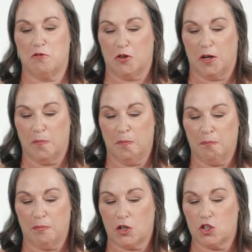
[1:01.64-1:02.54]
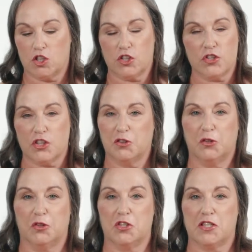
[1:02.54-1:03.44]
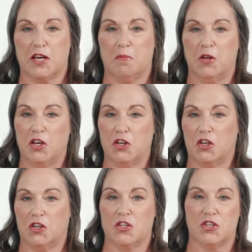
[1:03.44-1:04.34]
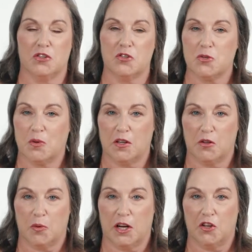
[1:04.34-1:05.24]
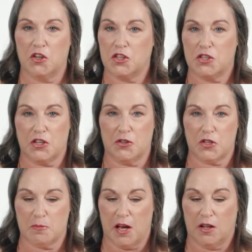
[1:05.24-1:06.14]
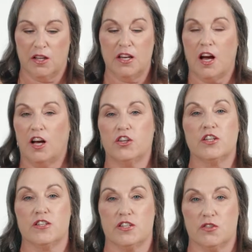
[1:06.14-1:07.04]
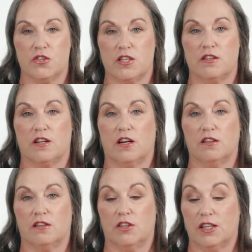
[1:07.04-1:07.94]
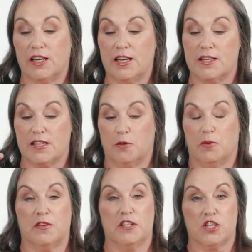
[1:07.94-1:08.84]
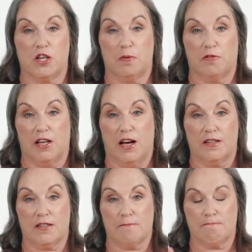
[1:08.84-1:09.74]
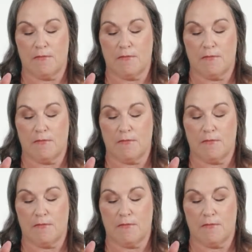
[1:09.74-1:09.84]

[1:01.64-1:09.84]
for, because you can still hold the stem, you can still swirl the wine, you can still smell, and you can still see the colour really easily with this shape of glass.